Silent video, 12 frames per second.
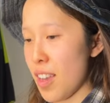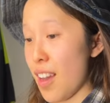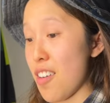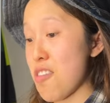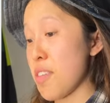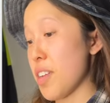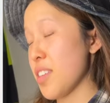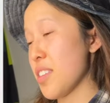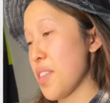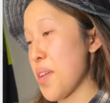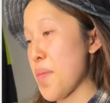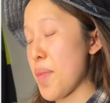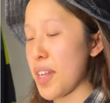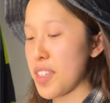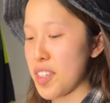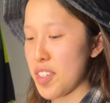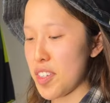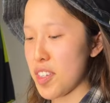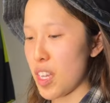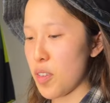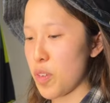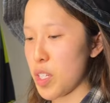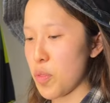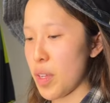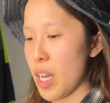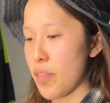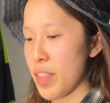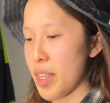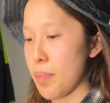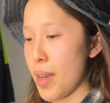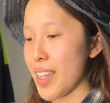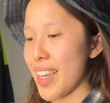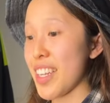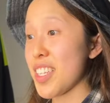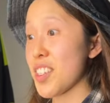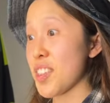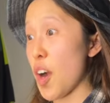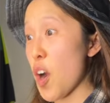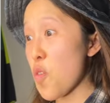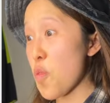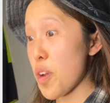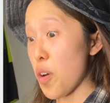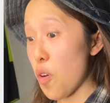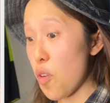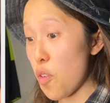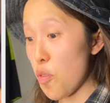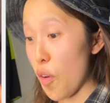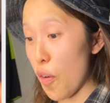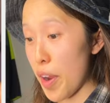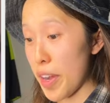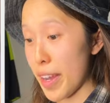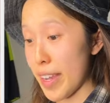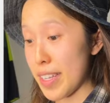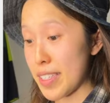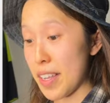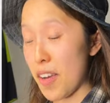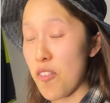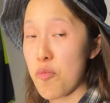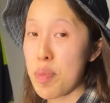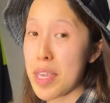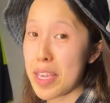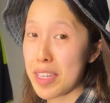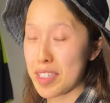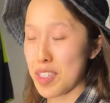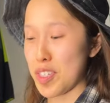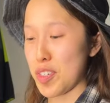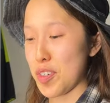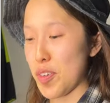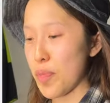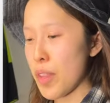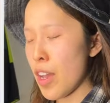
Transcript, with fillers: Oh, another Magneton, and what do we have in the back? It is an art right, oh very nice, of Pikachu.